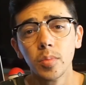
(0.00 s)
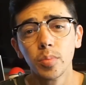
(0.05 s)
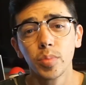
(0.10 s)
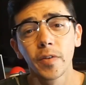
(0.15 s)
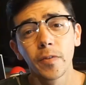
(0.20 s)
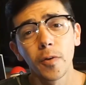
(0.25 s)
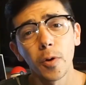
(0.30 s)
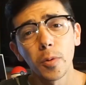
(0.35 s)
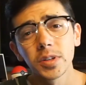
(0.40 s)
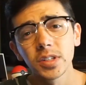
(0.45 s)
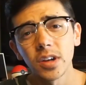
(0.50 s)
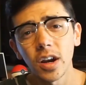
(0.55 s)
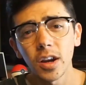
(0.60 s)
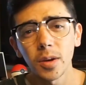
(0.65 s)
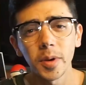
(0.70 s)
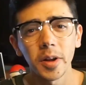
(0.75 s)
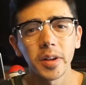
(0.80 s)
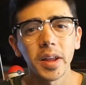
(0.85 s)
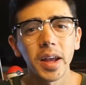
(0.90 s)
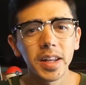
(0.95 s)
Before we talk
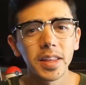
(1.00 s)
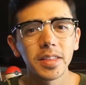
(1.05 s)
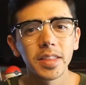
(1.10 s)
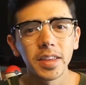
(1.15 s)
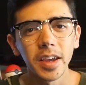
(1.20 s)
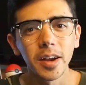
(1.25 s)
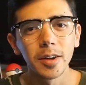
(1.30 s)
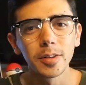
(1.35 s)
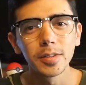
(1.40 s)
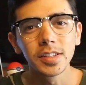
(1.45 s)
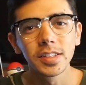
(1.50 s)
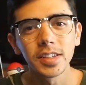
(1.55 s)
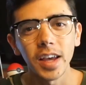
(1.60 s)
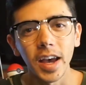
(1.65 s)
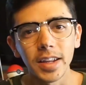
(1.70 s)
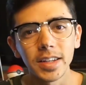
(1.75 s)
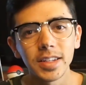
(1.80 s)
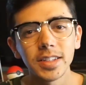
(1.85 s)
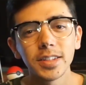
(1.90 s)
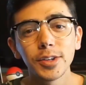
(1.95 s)
about anything else,
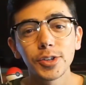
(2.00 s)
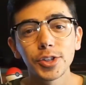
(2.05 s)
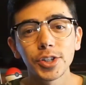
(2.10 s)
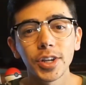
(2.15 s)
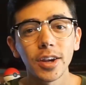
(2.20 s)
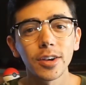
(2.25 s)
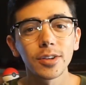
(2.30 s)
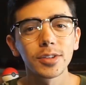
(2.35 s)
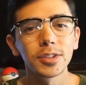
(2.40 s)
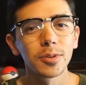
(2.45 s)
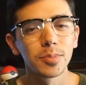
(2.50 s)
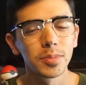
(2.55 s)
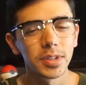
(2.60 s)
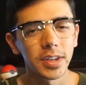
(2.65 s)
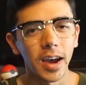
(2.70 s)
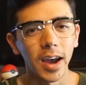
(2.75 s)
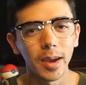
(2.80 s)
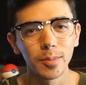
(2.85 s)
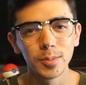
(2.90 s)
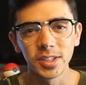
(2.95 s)
I need to share some
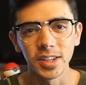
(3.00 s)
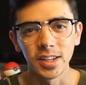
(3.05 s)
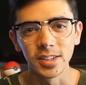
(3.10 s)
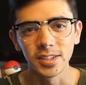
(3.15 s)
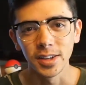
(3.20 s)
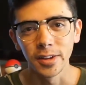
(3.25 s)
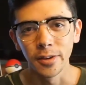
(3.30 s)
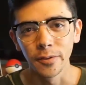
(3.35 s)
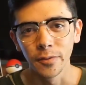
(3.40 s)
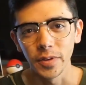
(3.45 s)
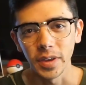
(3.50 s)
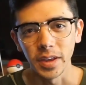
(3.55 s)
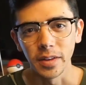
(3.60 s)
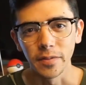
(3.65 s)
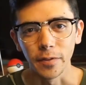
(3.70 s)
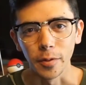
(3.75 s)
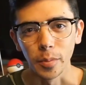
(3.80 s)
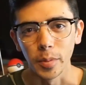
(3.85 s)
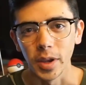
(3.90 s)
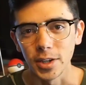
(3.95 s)
time-sensitive
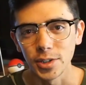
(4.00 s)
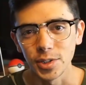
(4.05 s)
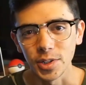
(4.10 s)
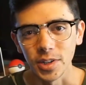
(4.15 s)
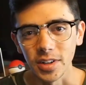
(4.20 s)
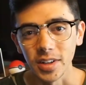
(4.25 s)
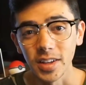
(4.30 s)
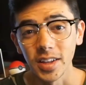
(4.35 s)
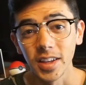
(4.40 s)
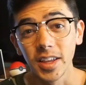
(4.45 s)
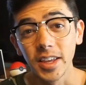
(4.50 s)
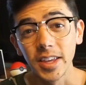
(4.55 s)
information.